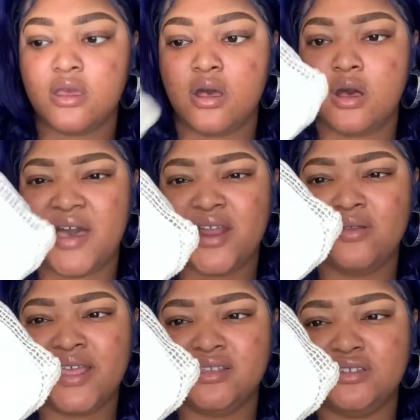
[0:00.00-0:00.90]
I don't
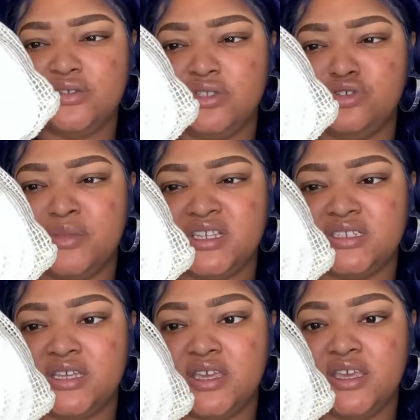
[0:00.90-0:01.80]
like to do too much
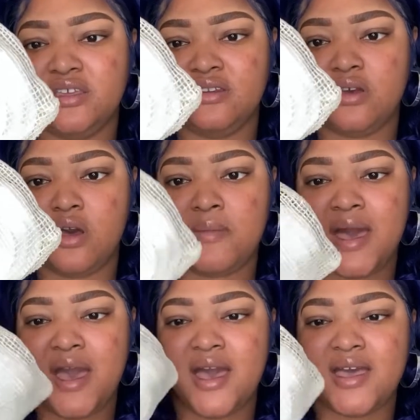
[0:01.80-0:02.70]
tugging on
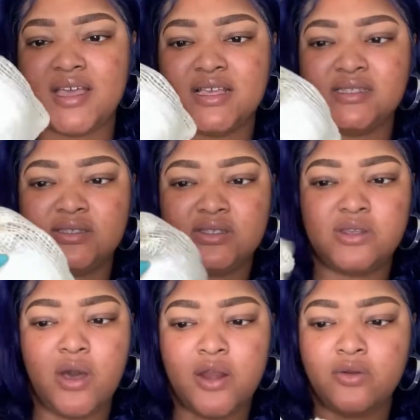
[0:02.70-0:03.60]
my eyes,
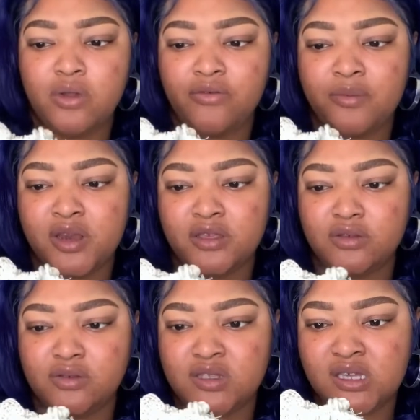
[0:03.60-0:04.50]
so I don't know if I'm gonna
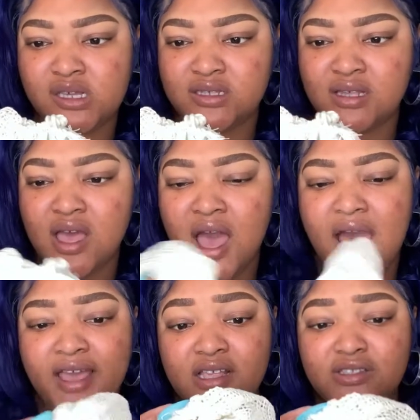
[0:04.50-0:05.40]
use these.
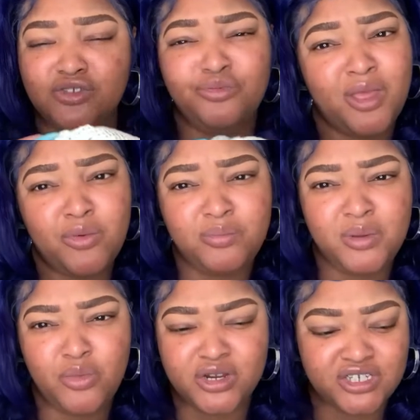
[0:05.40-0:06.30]
I assume they would be
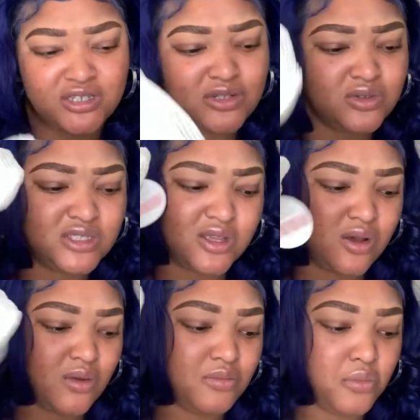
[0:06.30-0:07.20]
more gentle,
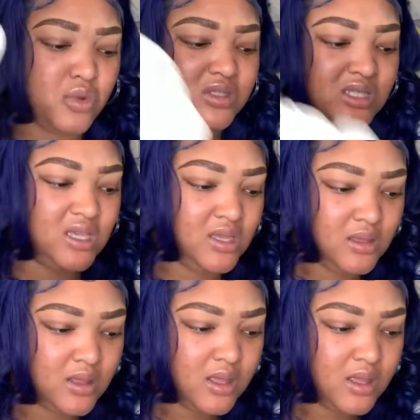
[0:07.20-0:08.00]
so we'll see.